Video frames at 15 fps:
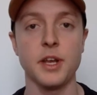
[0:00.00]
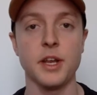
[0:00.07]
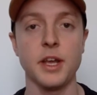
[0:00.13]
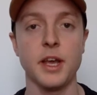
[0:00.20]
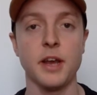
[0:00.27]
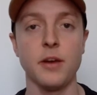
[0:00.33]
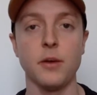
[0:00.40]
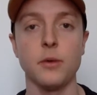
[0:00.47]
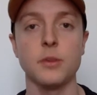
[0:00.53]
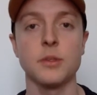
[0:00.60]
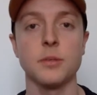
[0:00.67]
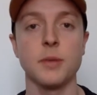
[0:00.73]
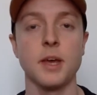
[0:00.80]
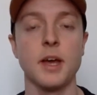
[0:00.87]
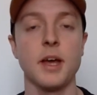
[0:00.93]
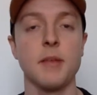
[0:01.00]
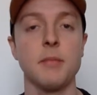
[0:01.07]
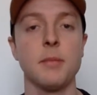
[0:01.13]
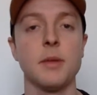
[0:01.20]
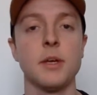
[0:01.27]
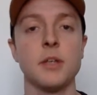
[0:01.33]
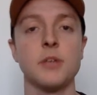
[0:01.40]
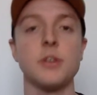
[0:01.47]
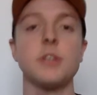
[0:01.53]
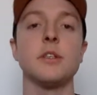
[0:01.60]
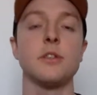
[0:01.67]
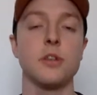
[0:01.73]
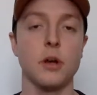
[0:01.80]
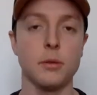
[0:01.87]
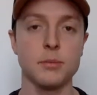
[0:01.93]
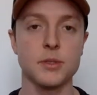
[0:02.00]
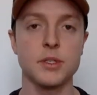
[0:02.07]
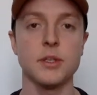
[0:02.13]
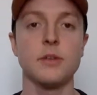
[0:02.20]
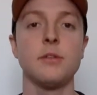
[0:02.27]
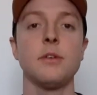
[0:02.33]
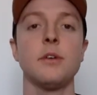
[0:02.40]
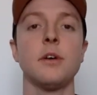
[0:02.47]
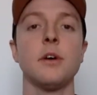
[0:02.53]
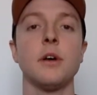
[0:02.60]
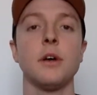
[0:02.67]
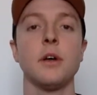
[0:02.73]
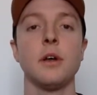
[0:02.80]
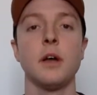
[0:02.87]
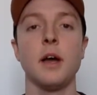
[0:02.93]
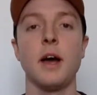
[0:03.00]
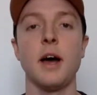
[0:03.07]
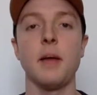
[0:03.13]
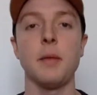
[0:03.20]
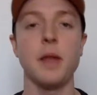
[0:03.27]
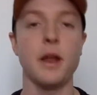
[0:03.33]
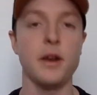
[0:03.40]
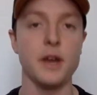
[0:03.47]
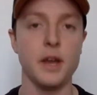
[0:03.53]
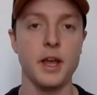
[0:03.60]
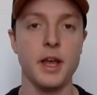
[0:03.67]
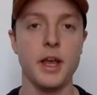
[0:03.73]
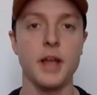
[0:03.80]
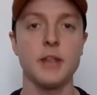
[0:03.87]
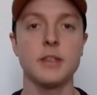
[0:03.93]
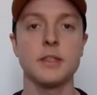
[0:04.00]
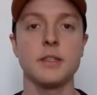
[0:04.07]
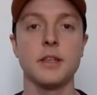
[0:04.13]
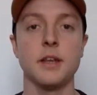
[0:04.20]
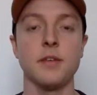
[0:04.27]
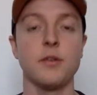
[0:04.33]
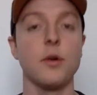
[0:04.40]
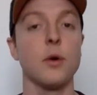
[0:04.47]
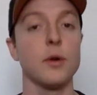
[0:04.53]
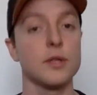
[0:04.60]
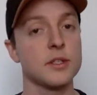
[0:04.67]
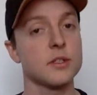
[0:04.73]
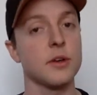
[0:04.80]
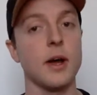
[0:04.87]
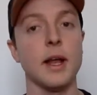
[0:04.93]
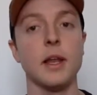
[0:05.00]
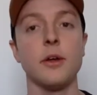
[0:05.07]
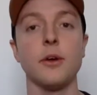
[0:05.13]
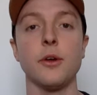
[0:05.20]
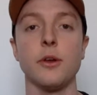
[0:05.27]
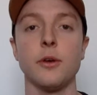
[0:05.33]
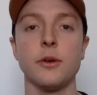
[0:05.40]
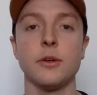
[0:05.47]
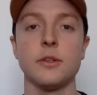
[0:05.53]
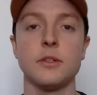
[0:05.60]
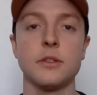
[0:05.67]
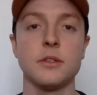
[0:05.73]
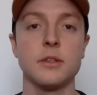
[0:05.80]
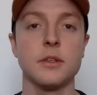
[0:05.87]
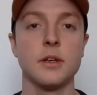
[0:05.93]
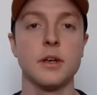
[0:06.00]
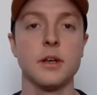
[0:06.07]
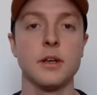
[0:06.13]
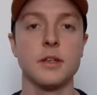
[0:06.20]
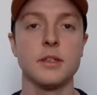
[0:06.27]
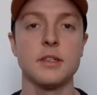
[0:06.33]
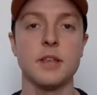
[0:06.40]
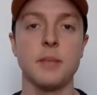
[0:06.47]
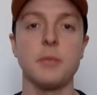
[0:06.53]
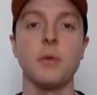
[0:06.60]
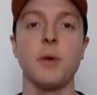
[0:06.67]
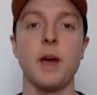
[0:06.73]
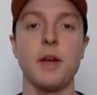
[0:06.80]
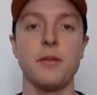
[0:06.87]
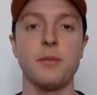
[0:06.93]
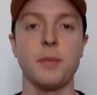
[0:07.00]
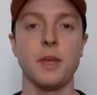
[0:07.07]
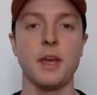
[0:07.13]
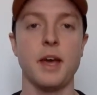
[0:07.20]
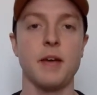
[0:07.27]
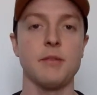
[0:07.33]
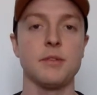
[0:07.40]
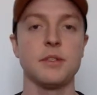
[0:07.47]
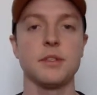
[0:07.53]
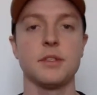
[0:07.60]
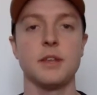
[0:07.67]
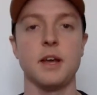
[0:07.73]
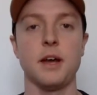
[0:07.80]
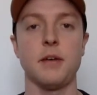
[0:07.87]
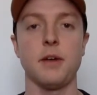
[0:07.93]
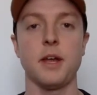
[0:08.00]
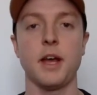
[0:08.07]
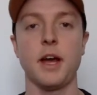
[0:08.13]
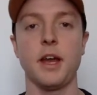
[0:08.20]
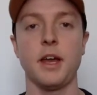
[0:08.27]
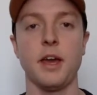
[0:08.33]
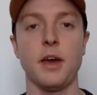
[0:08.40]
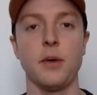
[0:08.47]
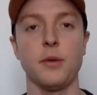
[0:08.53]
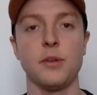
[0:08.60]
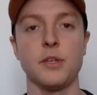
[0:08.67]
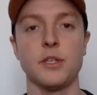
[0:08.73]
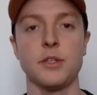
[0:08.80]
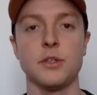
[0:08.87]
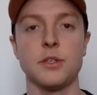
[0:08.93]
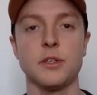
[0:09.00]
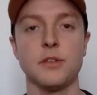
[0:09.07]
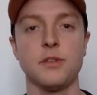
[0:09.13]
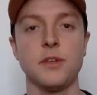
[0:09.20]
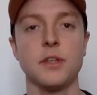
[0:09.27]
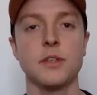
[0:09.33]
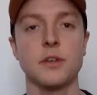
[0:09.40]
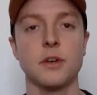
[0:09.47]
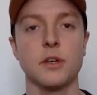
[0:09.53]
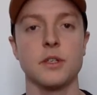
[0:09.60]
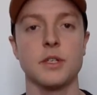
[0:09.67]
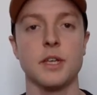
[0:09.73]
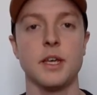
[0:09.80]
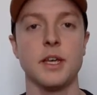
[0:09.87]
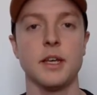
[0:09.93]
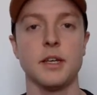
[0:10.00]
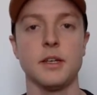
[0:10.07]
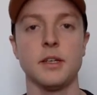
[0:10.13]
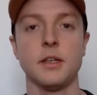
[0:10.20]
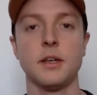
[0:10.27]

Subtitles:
he had an awesome game. Tristan Thompson, Larry Nance, and of course Ty Lue, who's stepped away from the Cavs regarding health issues. So fingers crossed he can